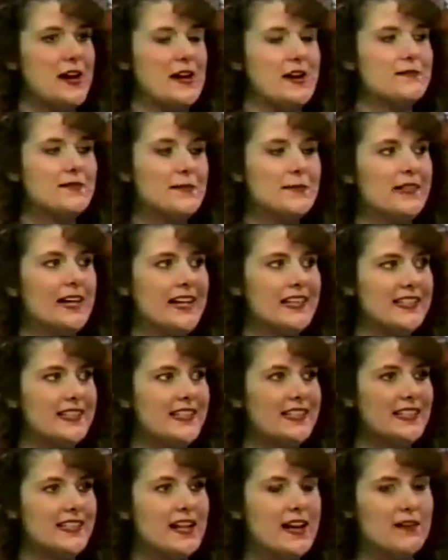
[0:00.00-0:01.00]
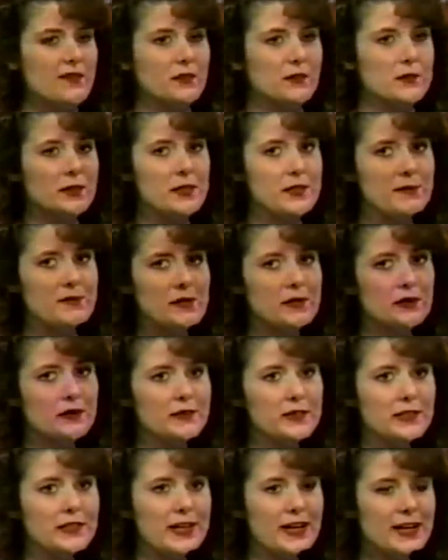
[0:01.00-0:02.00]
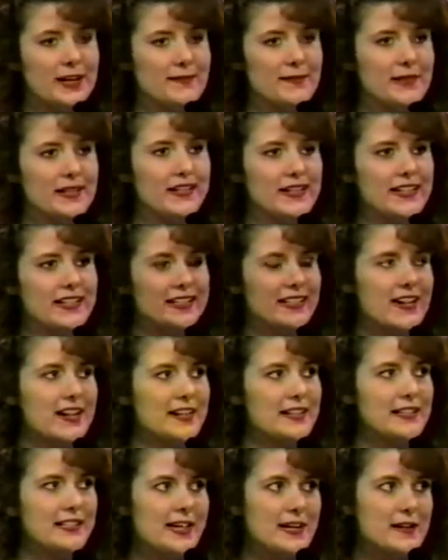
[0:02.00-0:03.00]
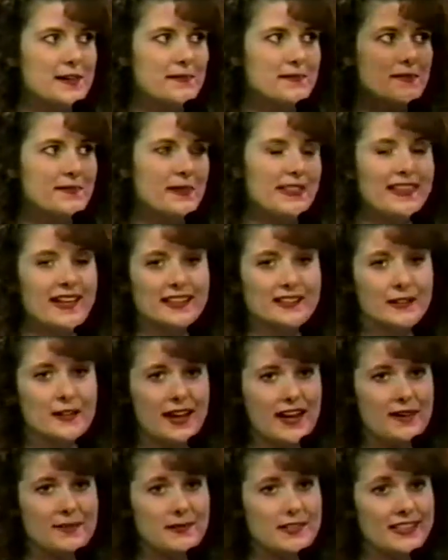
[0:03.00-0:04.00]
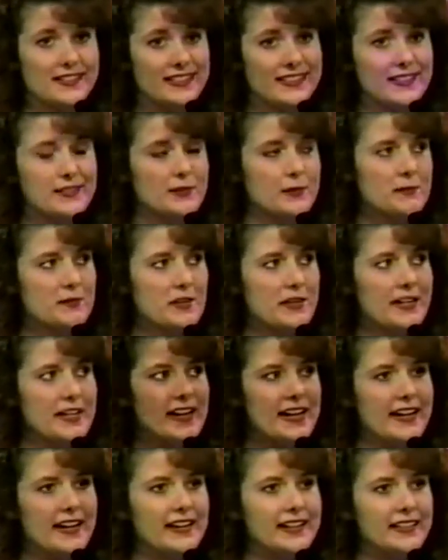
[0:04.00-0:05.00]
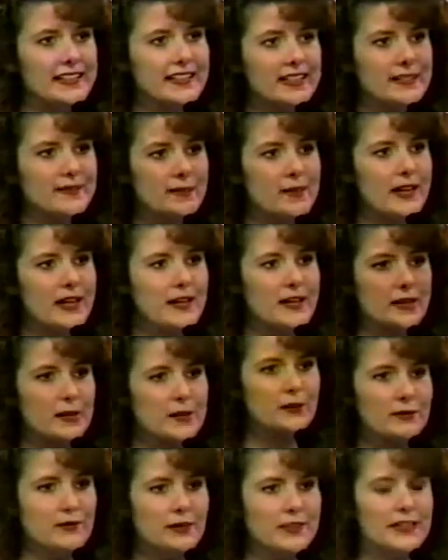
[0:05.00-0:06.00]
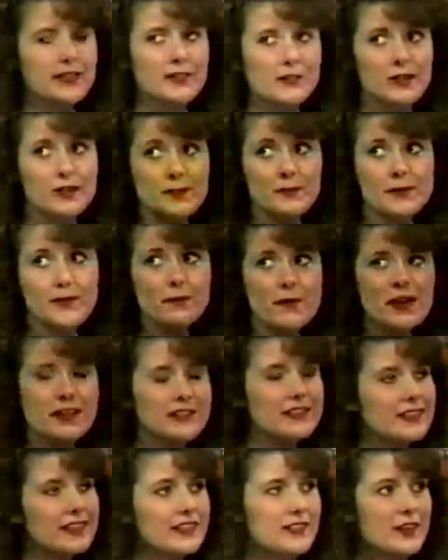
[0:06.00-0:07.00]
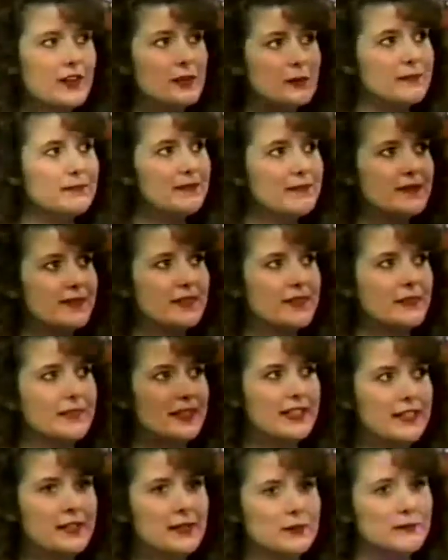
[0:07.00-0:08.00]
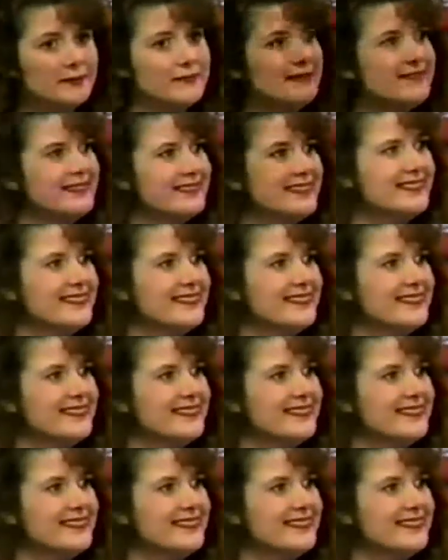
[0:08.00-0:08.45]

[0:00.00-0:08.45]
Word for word: from Texas, and I have a really beautiful dog, but he's kind of dumb, but that's okay because he's real pretty, and and hopefully he'll learn when he watches the show what to do.